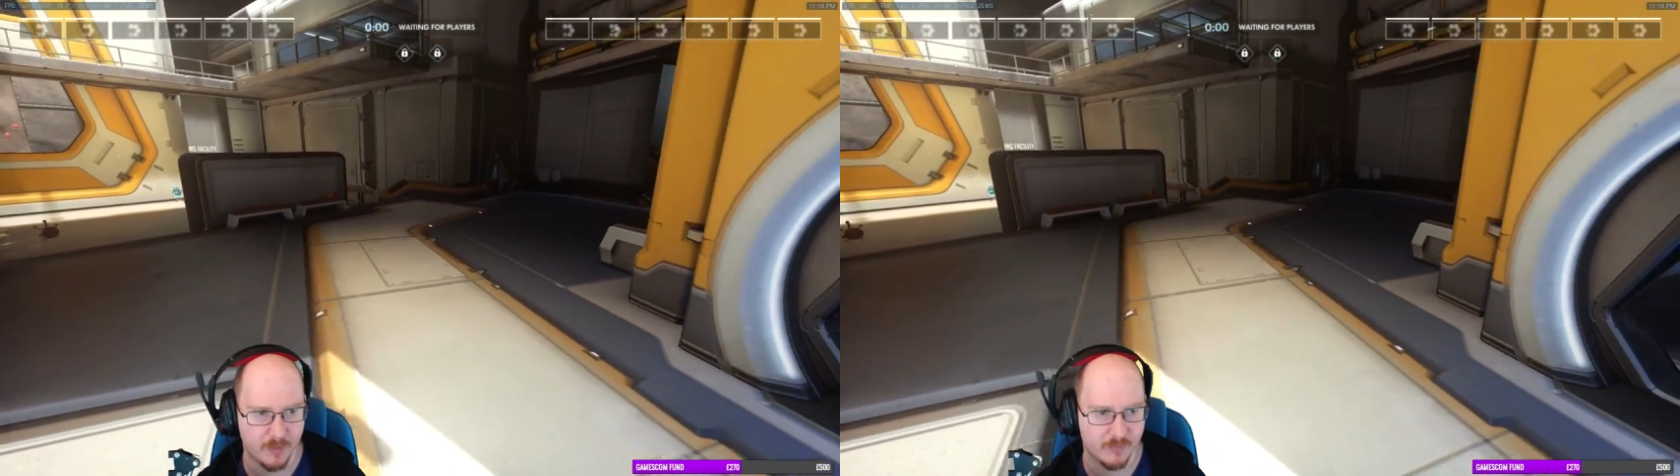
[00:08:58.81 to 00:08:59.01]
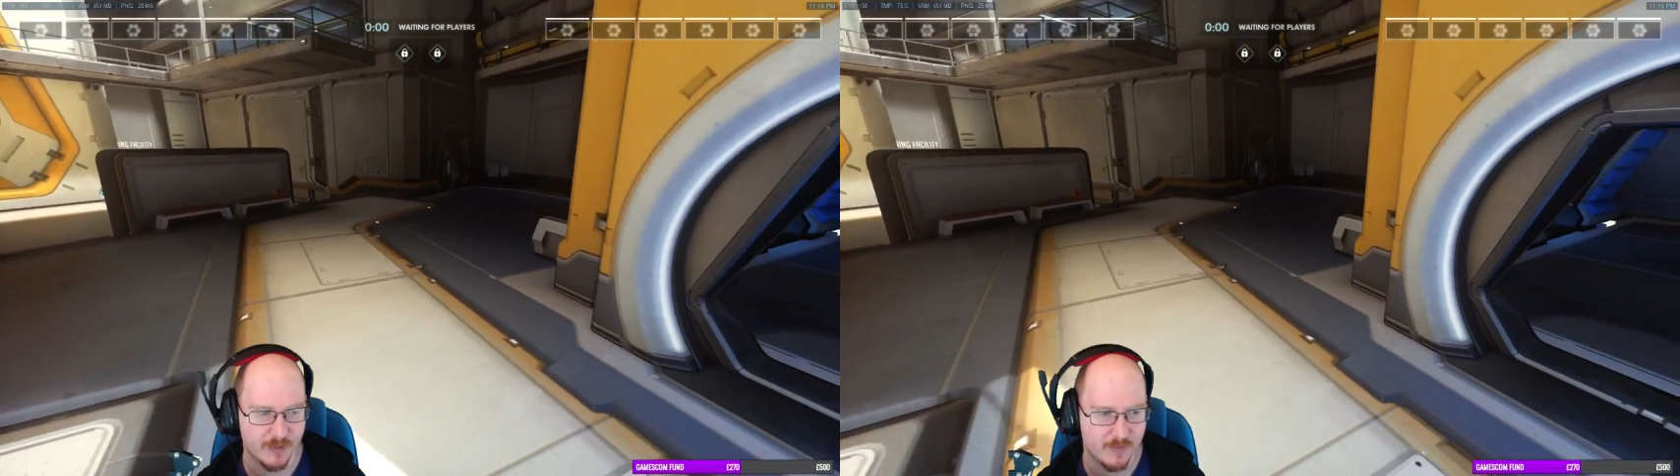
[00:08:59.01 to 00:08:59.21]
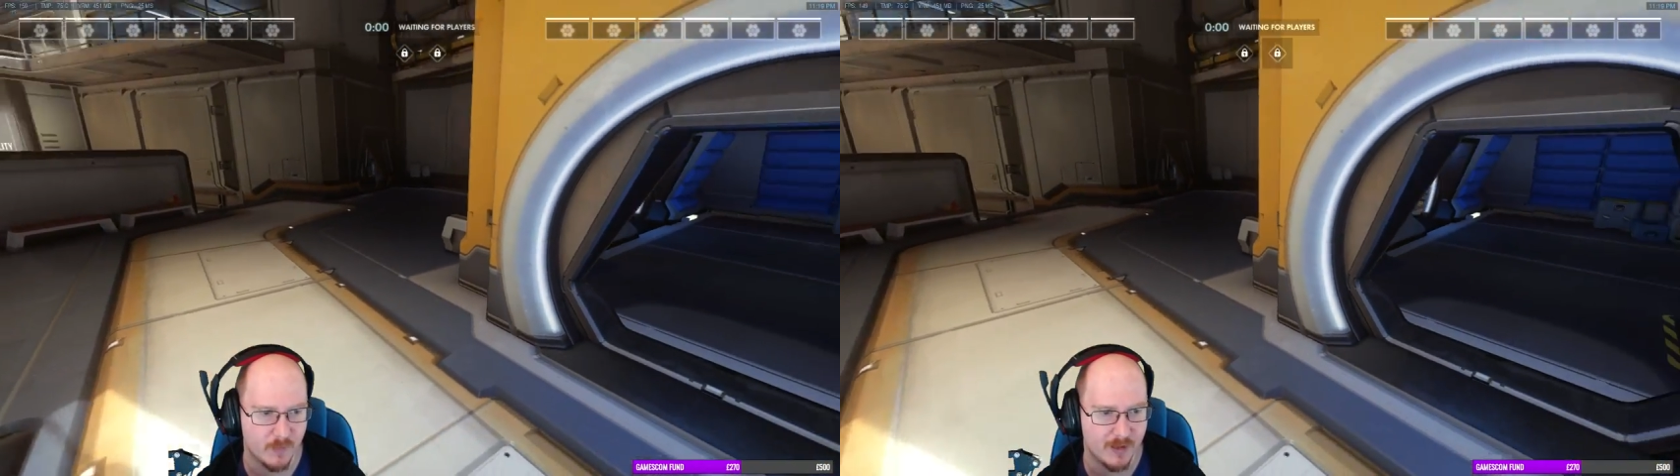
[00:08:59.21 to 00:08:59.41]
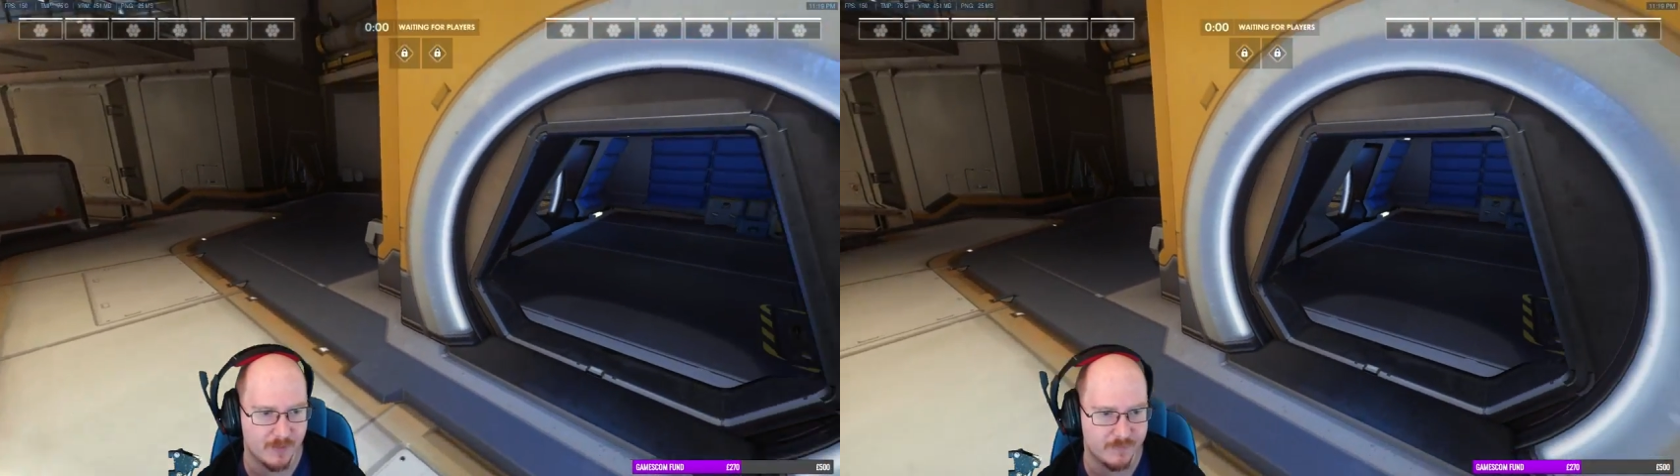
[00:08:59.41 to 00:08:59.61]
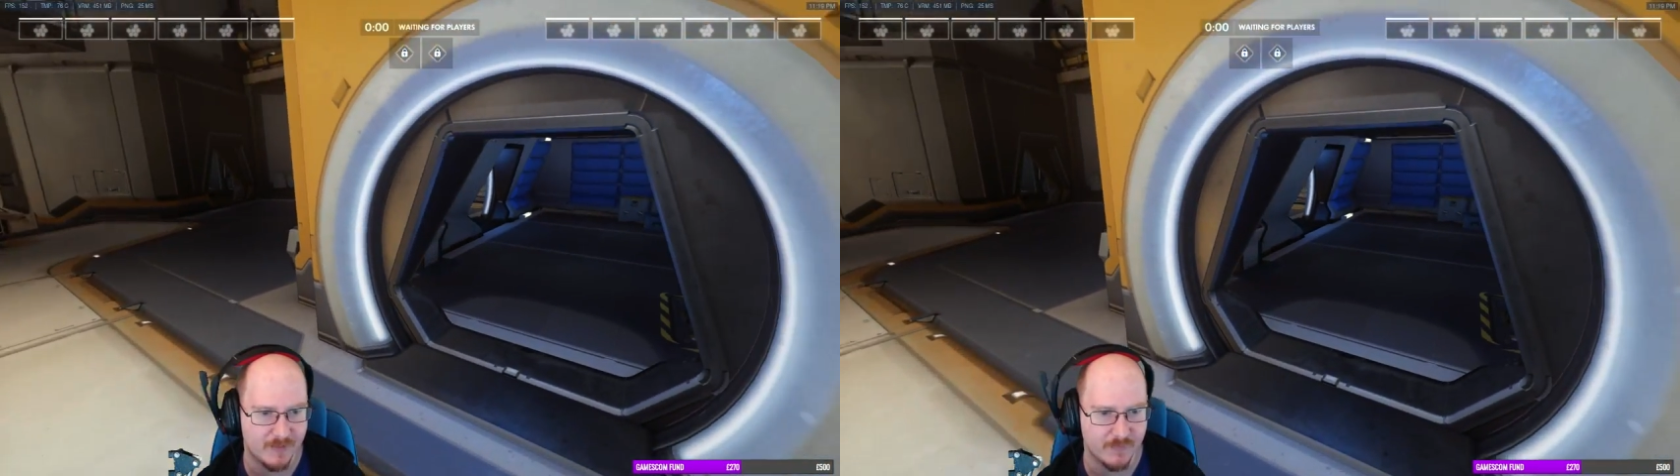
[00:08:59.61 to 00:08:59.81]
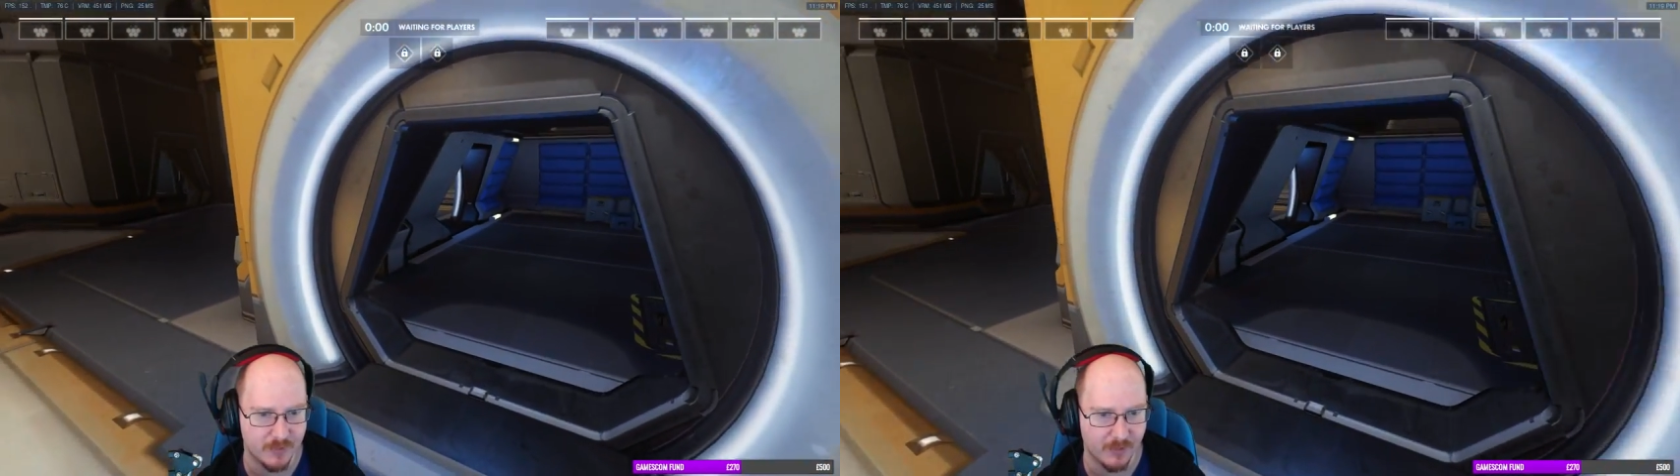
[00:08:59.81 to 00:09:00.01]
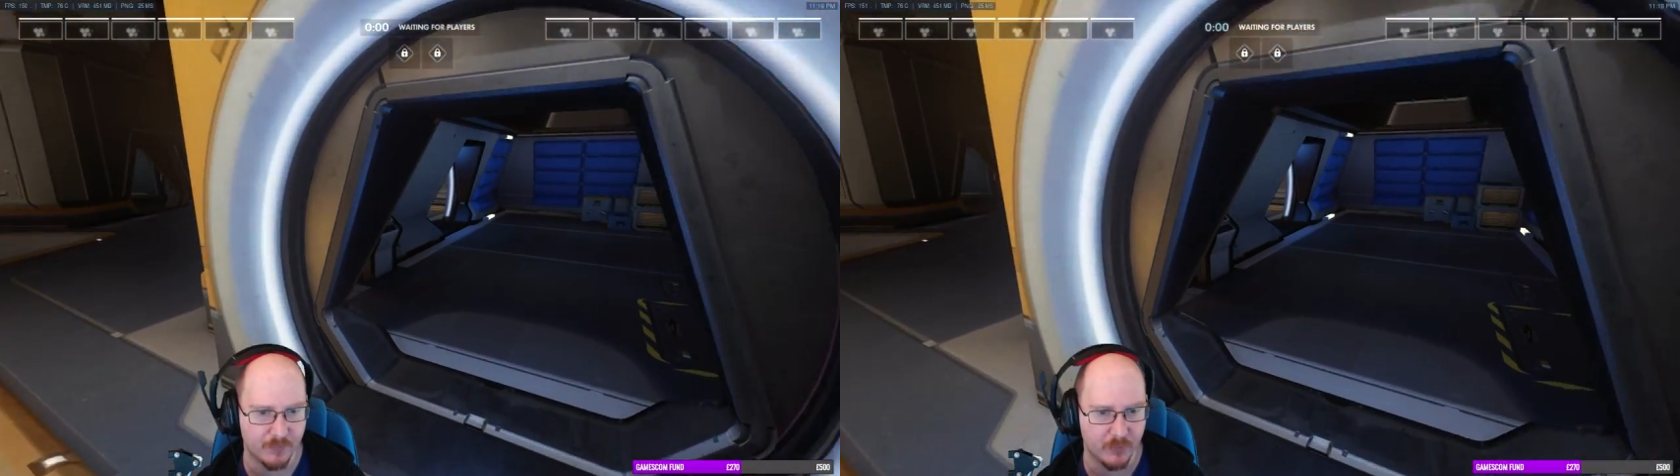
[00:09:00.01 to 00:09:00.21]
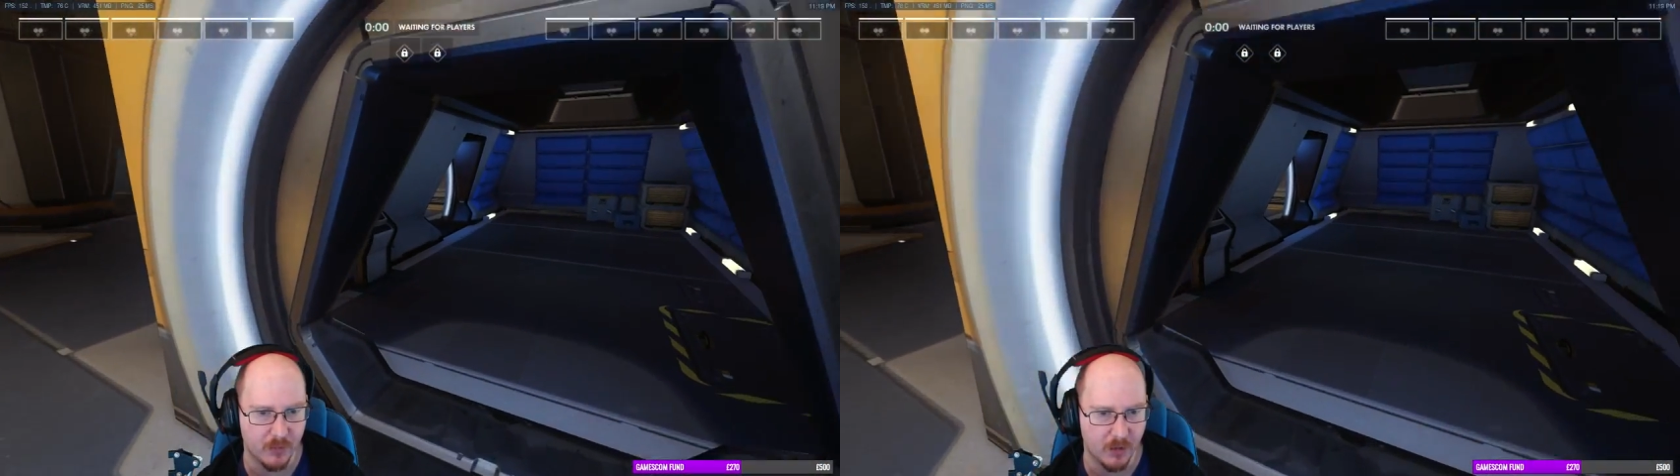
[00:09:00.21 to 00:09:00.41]
The reason why I favor
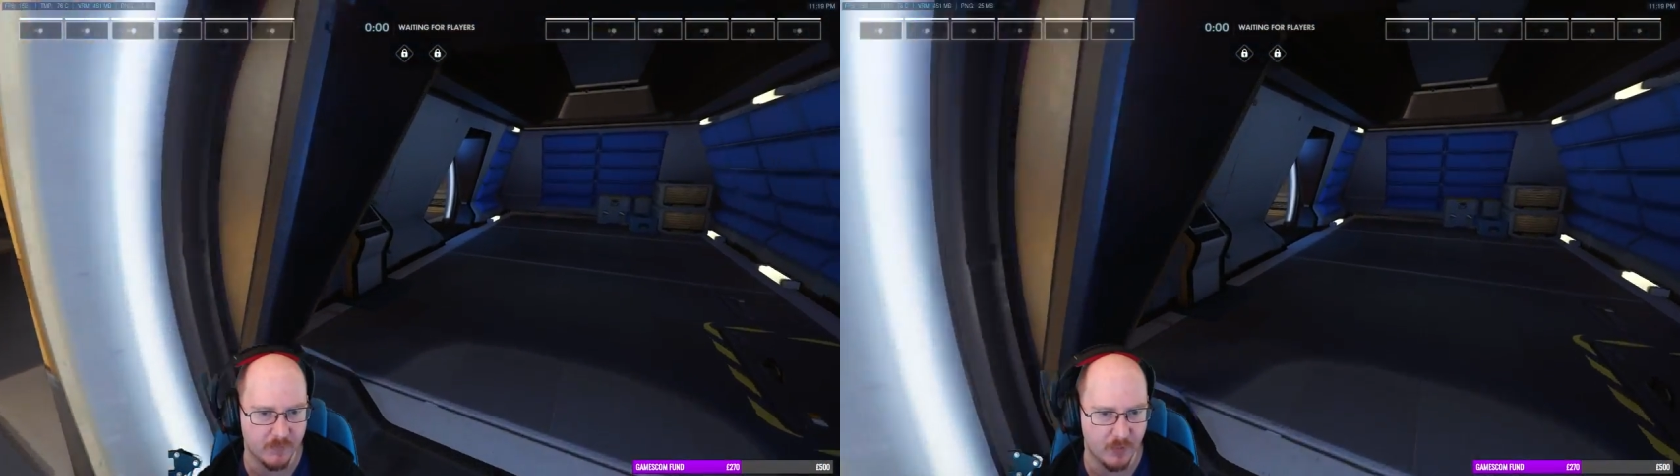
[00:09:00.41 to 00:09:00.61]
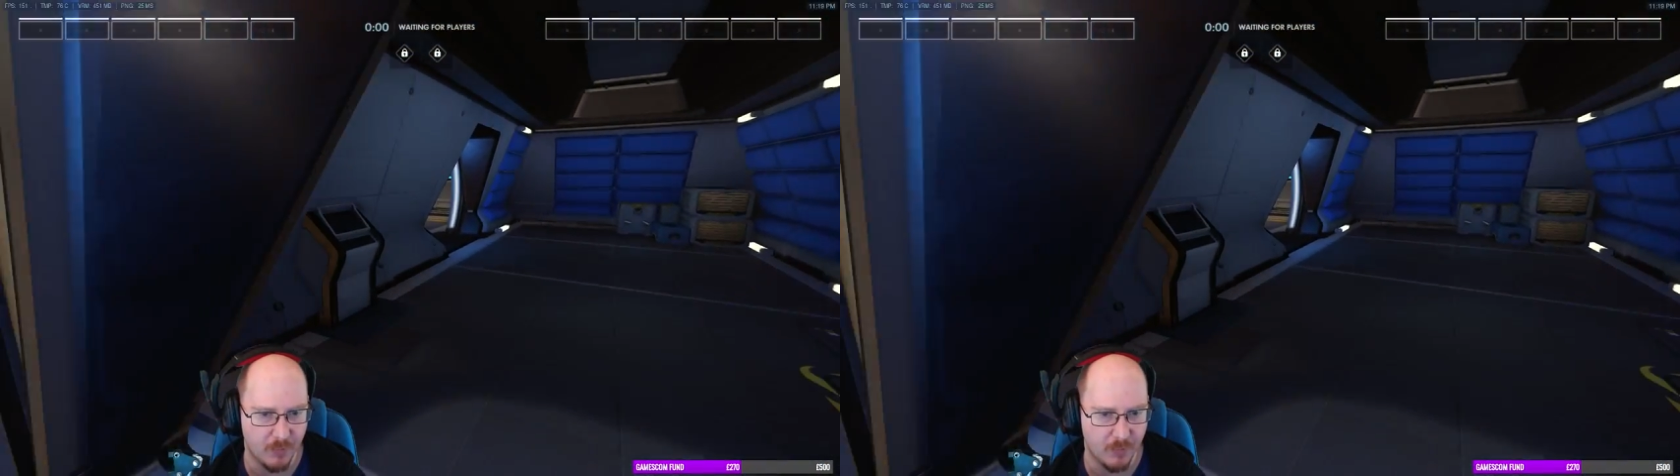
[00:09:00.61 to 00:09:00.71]
this route over